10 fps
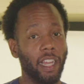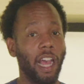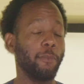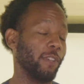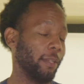
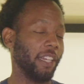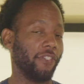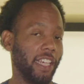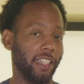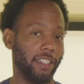I'm a really big
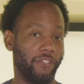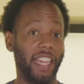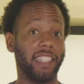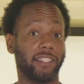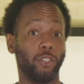fan of the
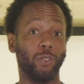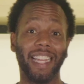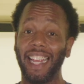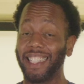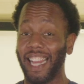Phaze II
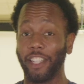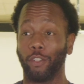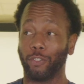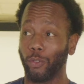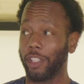and the
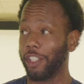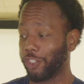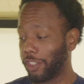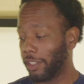IQ Tour Edition,